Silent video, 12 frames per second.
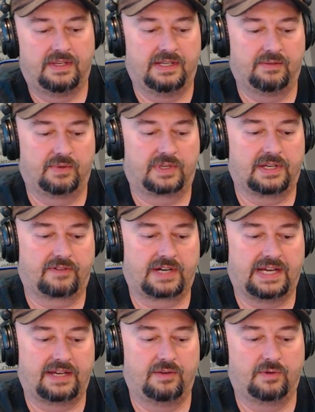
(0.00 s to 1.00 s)
and it would cover
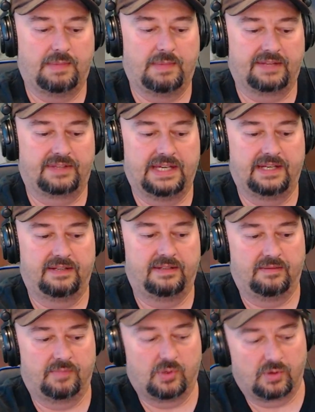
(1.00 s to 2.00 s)
how you would mount that
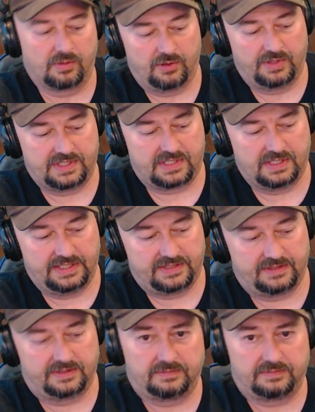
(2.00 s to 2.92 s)
in portable installations.